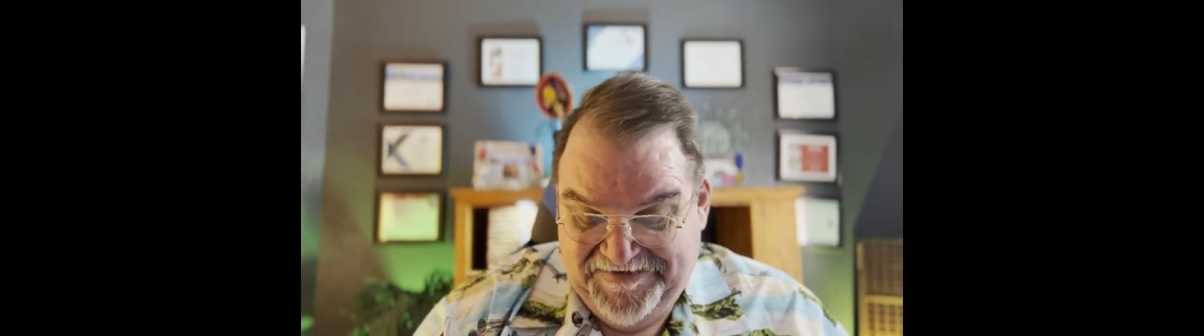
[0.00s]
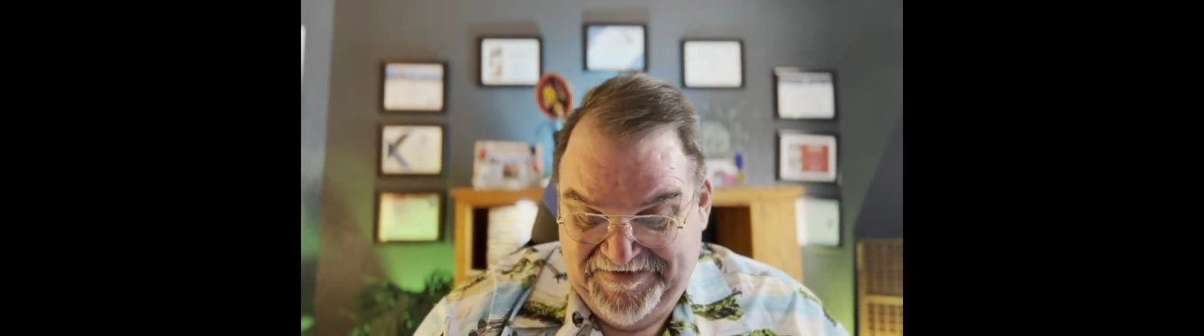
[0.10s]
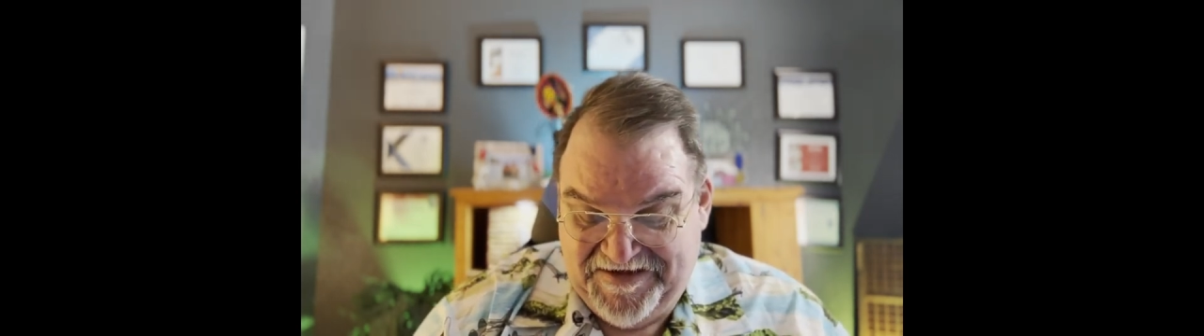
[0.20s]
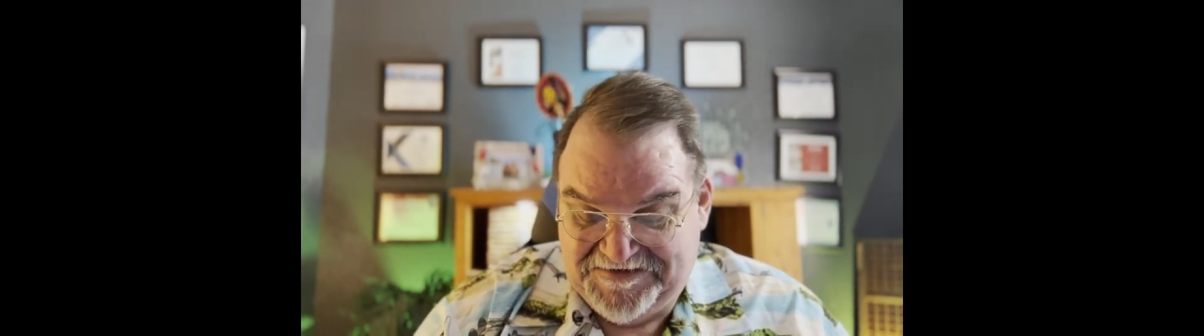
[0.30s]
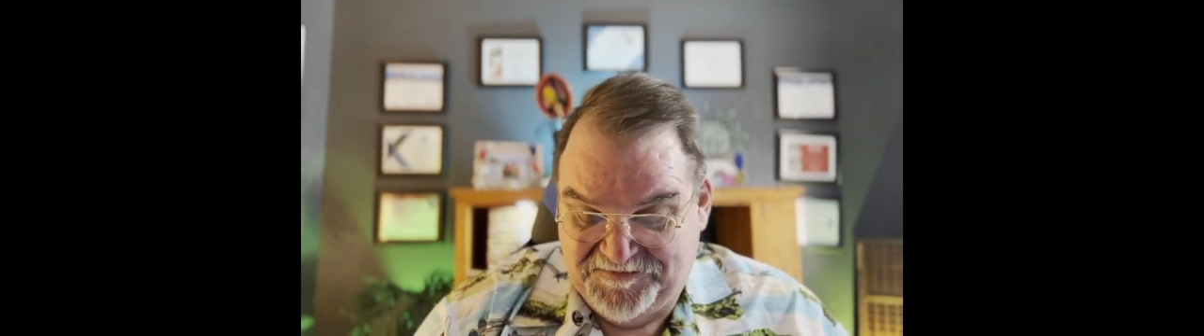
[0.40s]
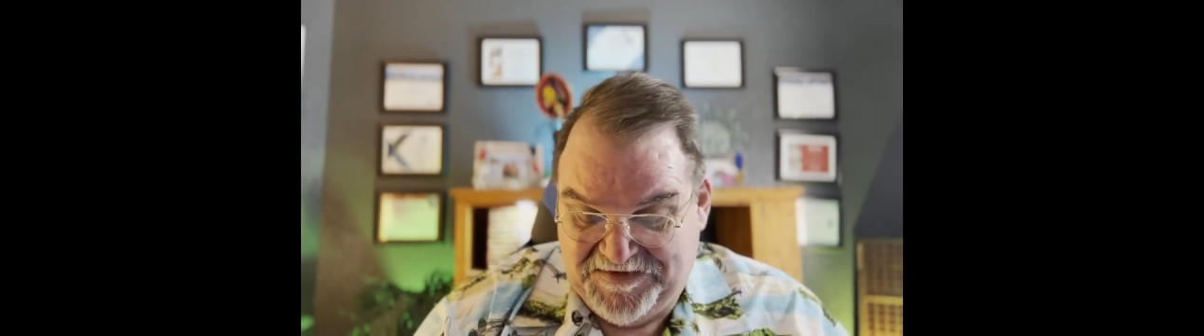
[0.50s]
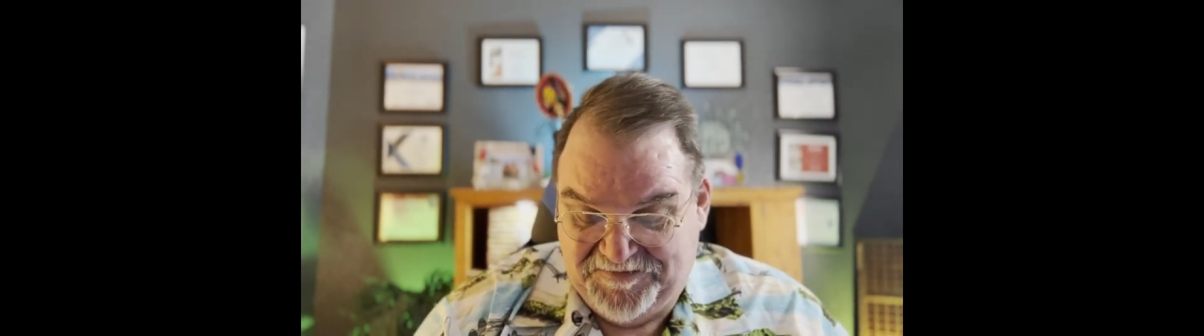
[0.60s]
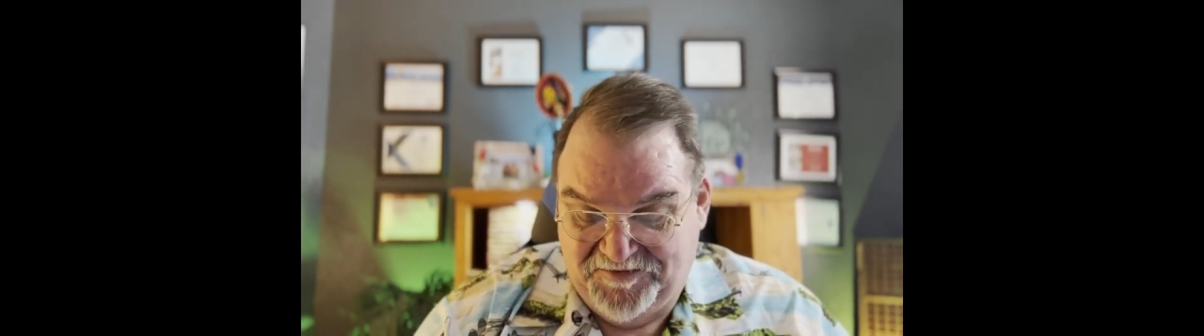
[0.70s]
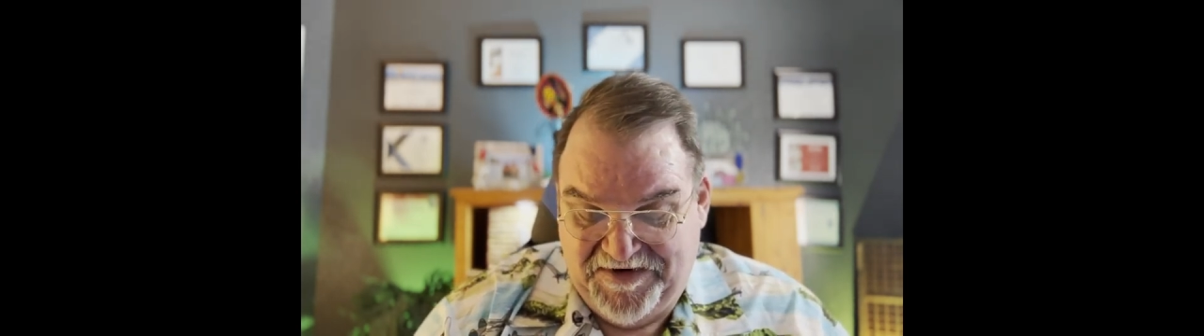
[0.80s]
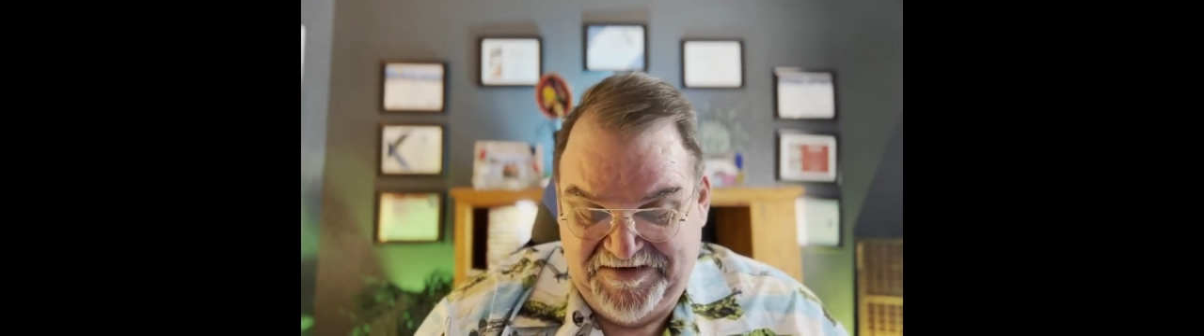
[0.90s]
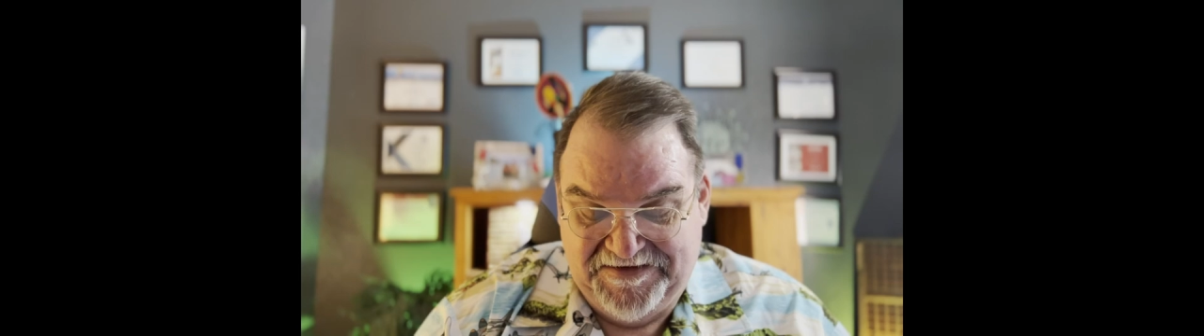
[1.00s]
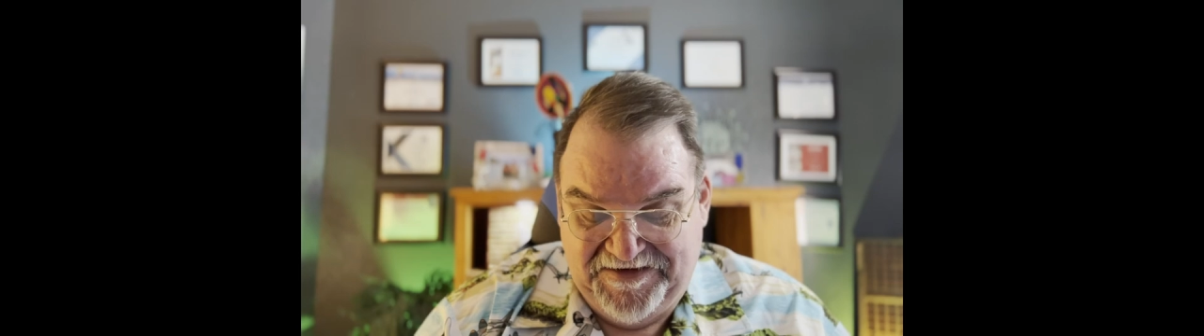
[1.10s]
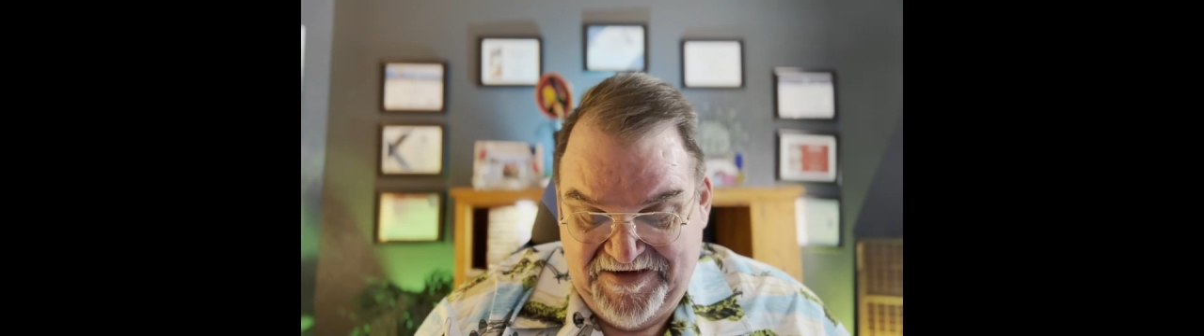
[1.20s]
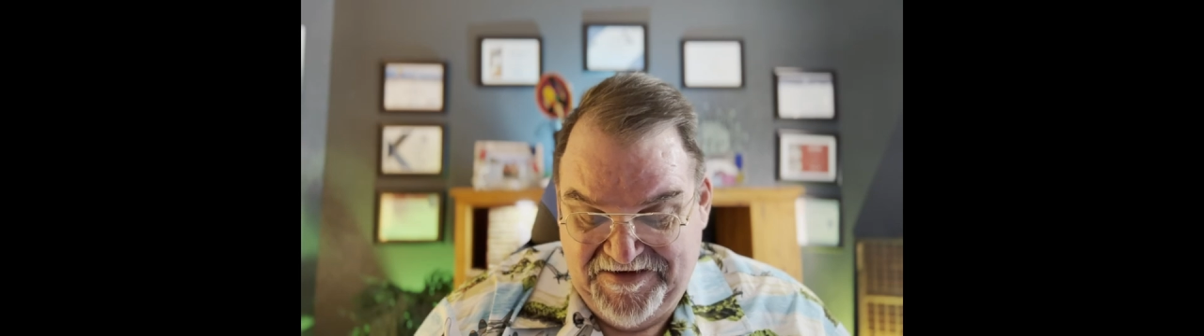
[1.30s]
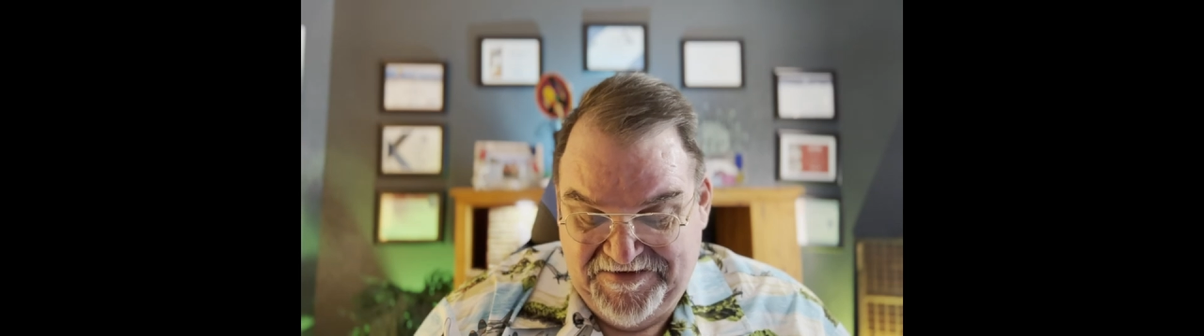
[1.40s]
Lots of people waiting in
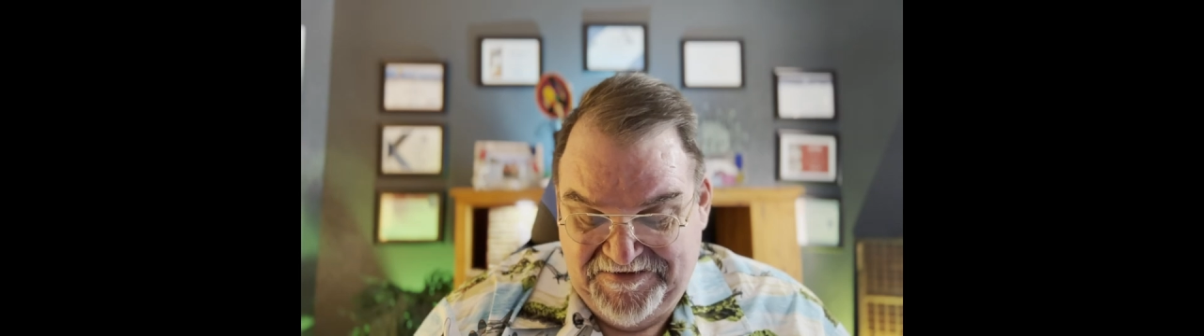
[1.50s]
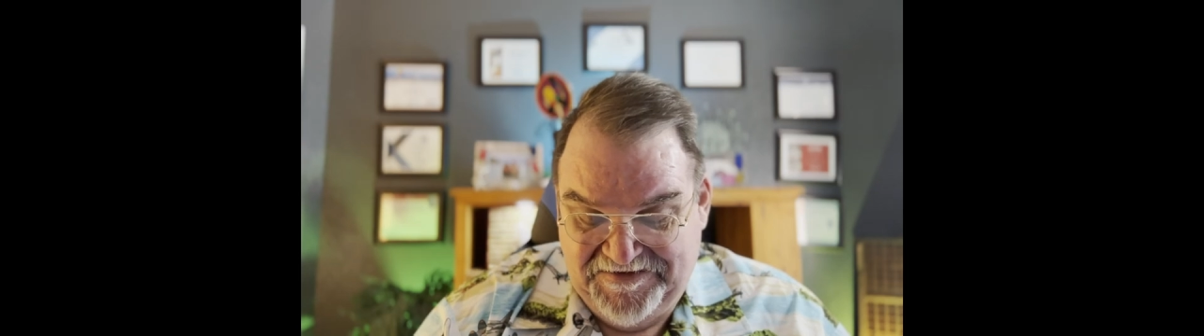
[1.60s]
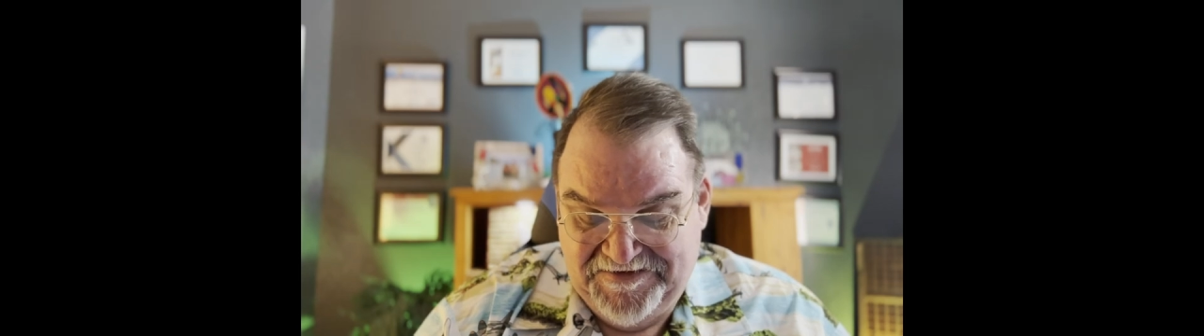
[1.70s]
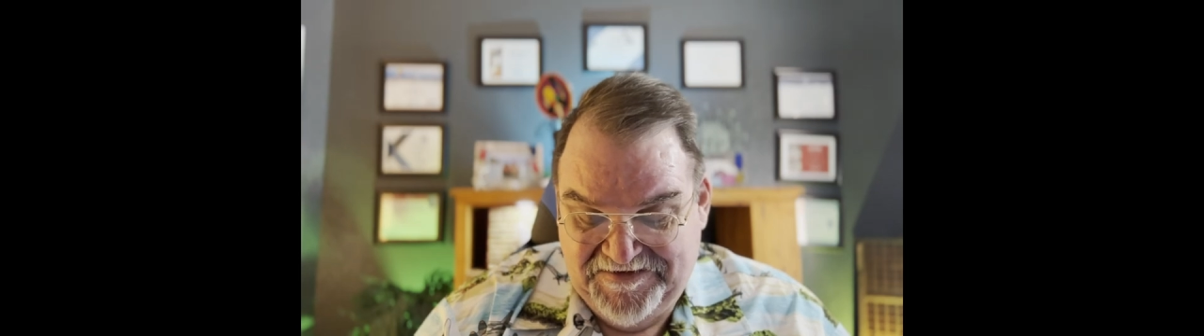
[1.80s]
line.